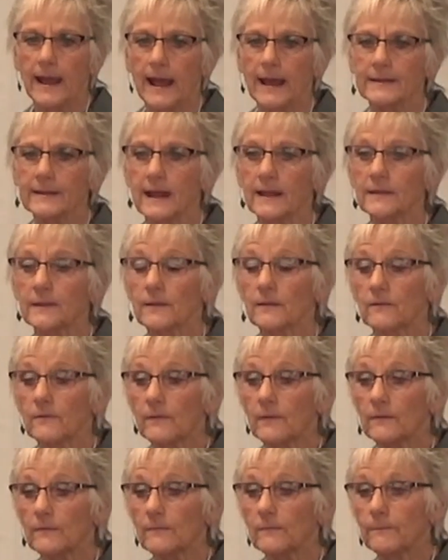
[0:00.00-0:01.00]
and that
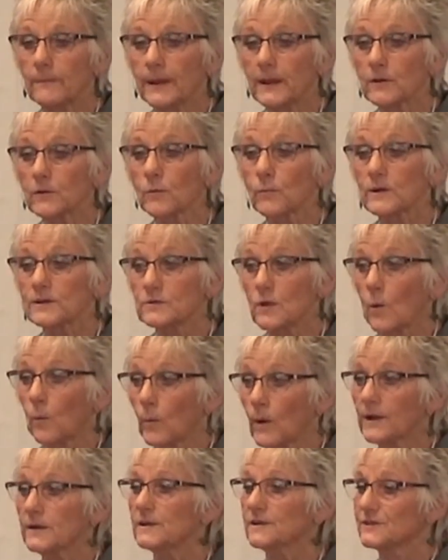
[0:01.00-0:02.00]
Peter was a
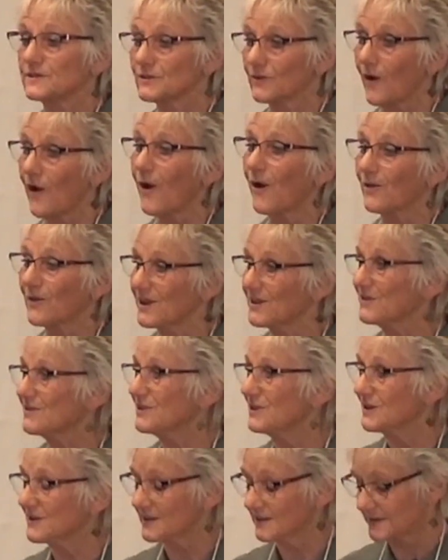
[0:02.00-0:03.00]
witness to all that
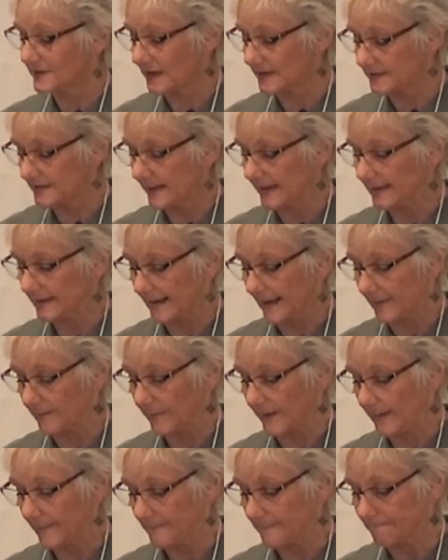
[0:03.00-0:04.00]
Jesus had done that
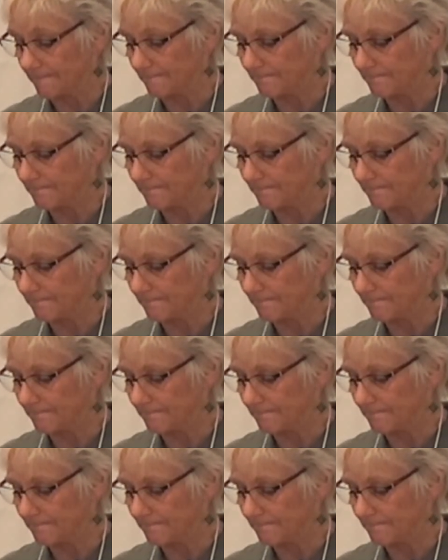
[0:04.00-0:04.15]
way.